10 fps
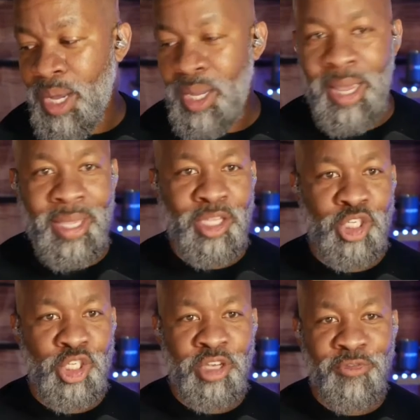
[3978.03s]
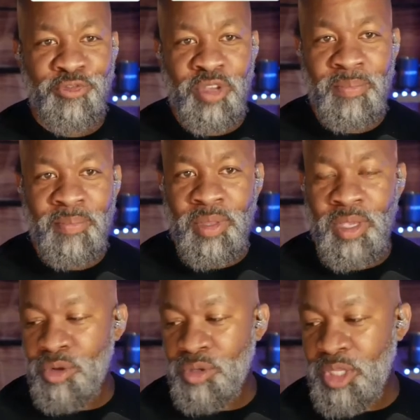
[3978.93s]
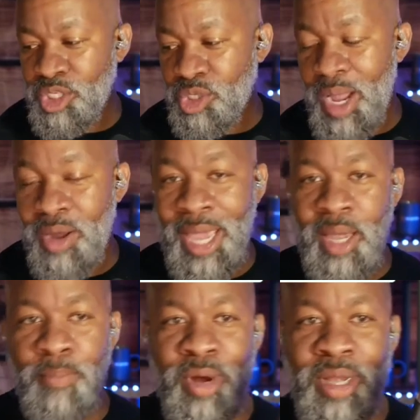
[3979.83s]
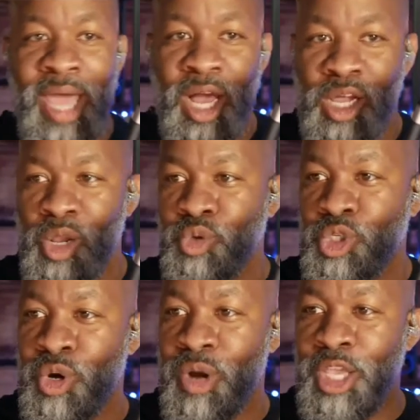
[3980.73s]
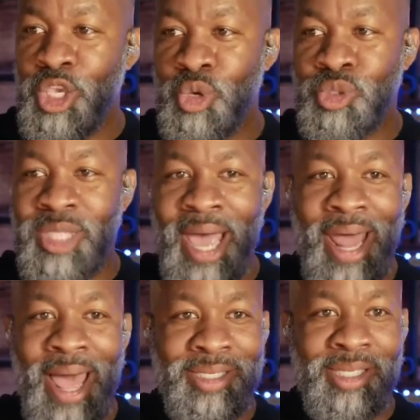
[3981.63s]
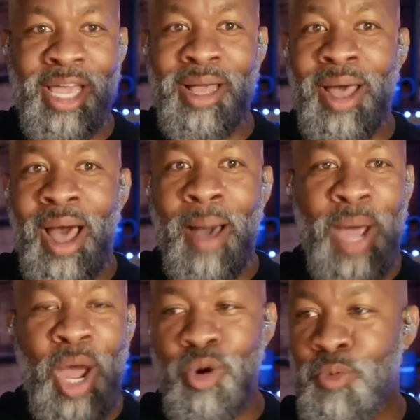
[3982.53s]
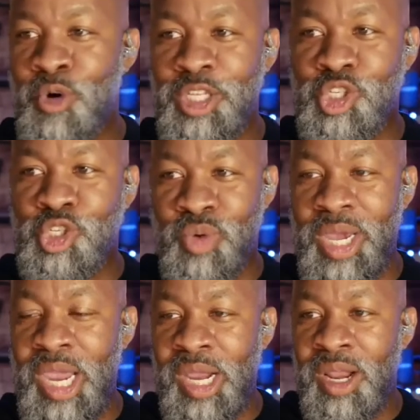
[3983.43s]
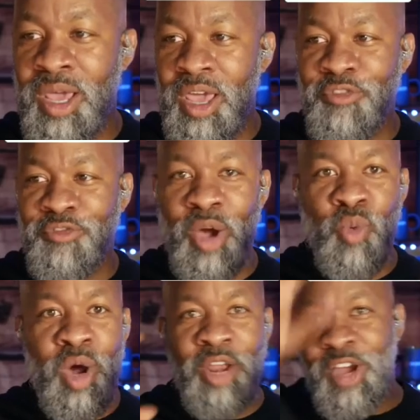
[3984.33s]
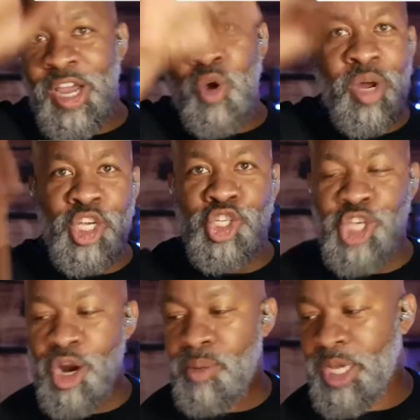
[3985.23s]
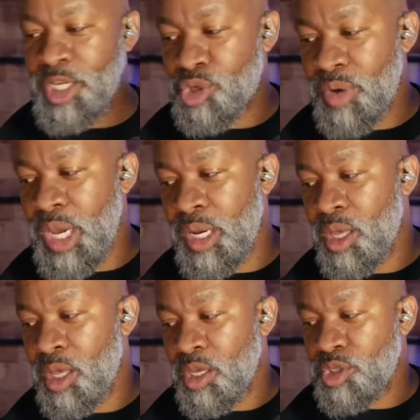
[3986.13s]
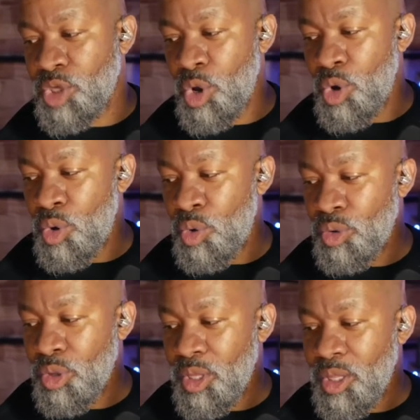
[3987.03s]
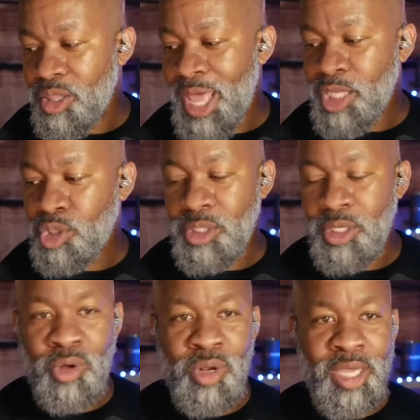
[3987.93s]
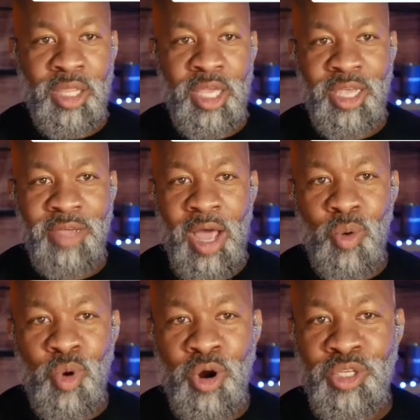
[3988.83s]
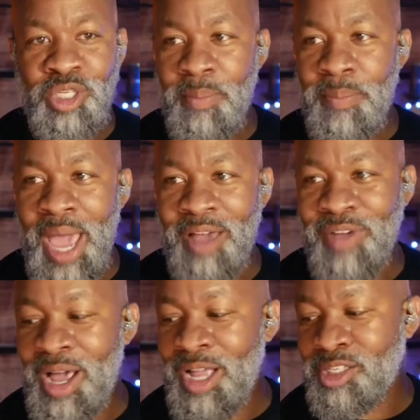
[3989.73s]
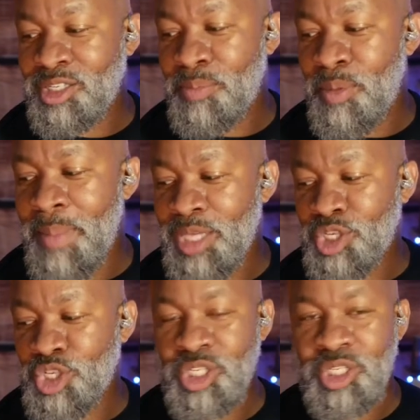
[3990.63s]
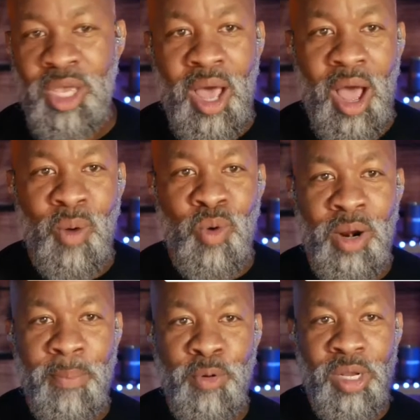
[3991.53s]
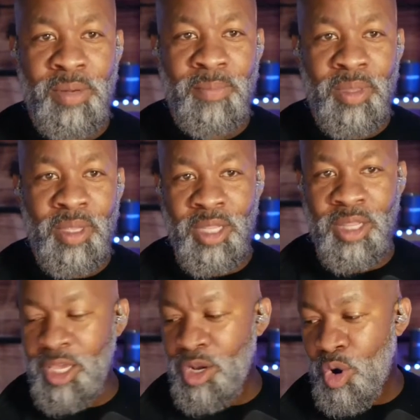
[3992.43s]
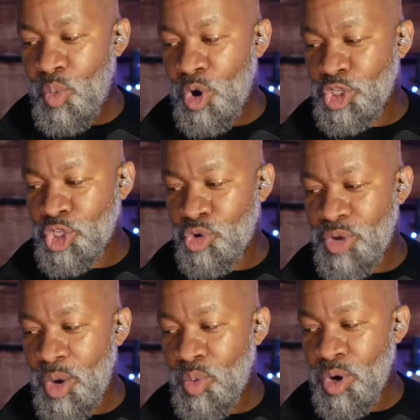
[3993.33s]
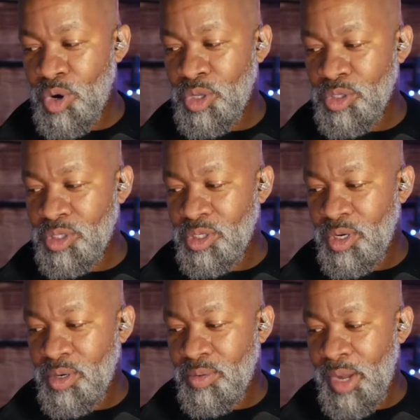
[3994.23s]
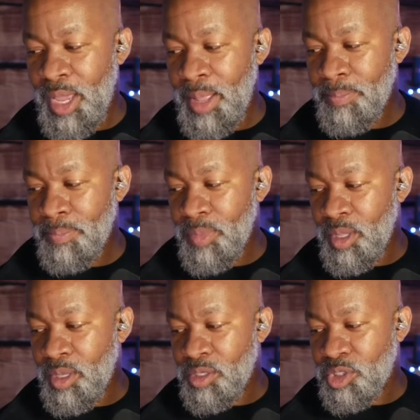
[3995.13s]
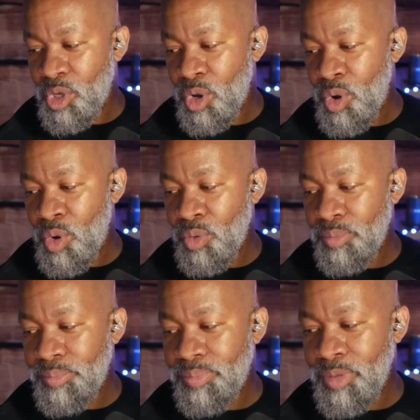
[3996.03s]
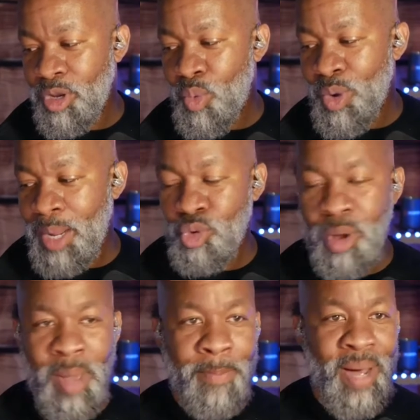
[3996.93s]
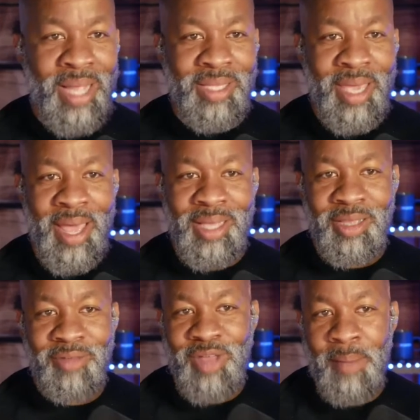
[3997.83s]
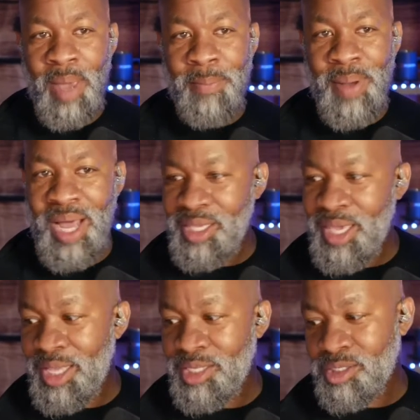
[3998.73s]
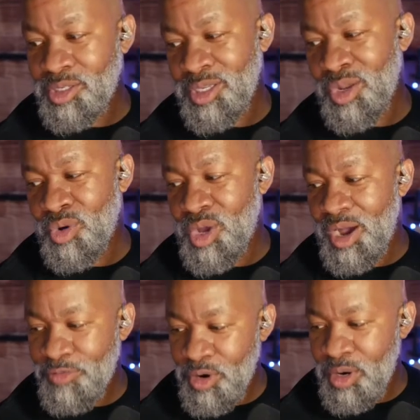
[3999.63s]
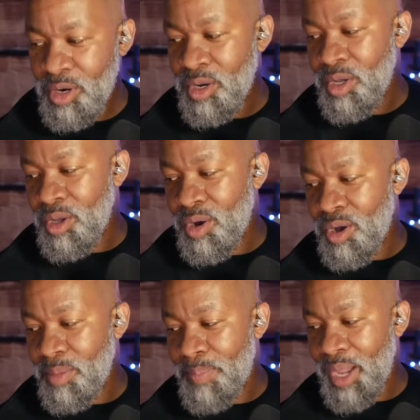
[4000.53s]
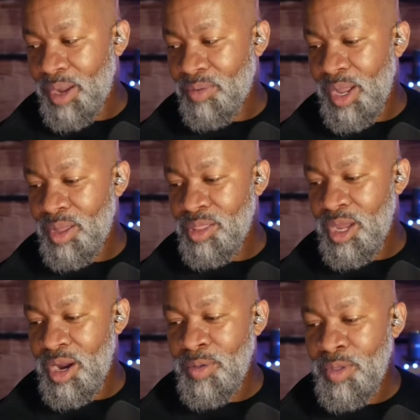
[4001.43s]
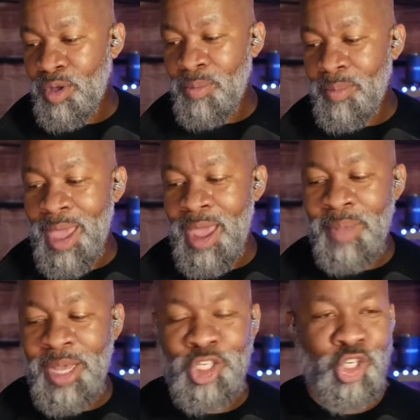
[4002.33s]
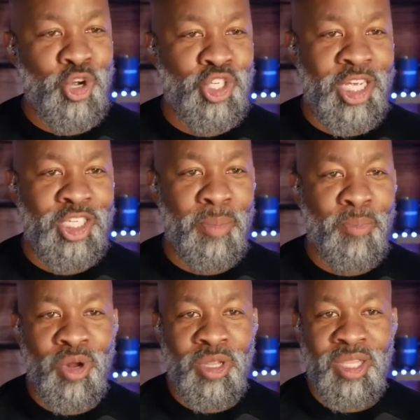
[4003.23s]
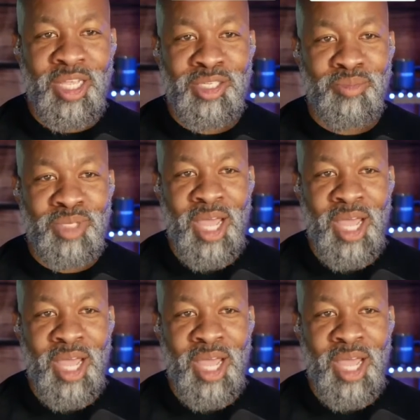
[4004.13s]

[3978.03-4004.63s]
but I can shift things around. I can bring that closer and use that as like a PowerPoint screen if I don't want to share my screen. So that's, look at this. I've got words in the back. If I got simple messages I want to put in the, words create worlds, right? So, when I'm doing my podcast, I've got my podcast, cover on the background there. At my church, I support things